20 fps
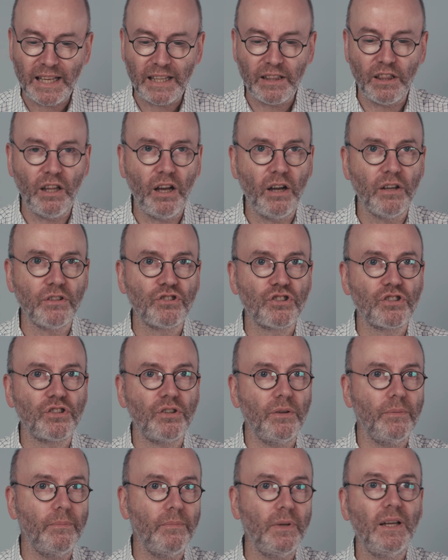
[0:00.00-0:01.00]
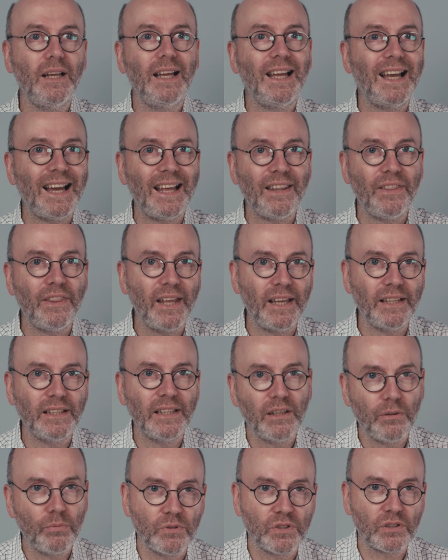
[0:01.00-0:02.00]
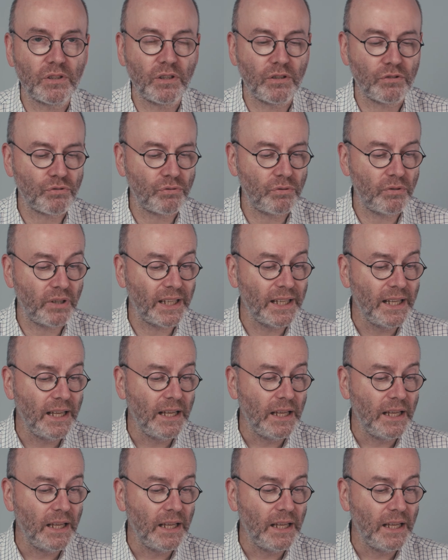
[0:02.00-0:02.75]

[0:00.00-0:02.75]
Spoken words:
enlarge them, and then he would start drawing.